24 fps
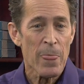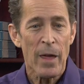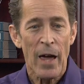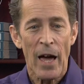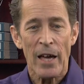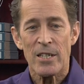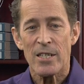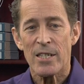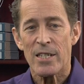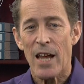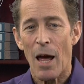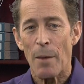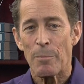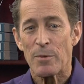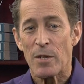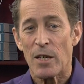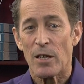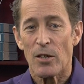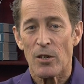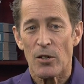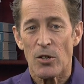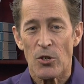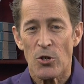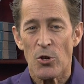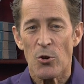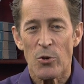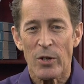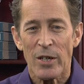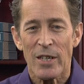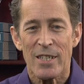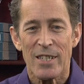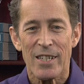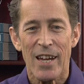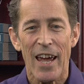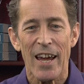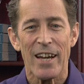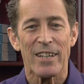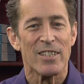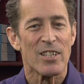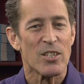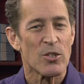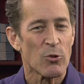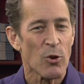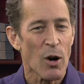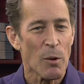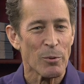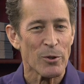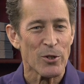and steps you can take to
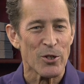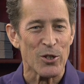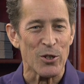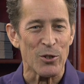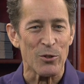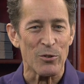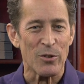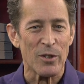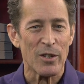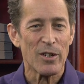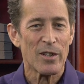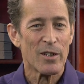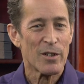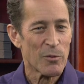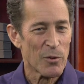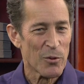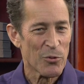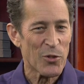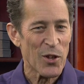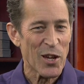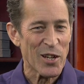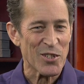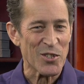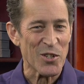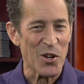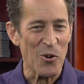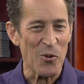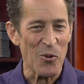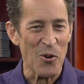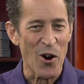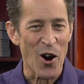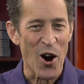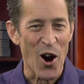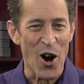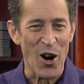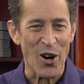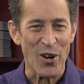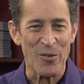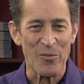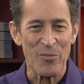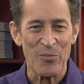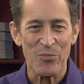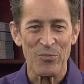troubleshoot when things go wrong.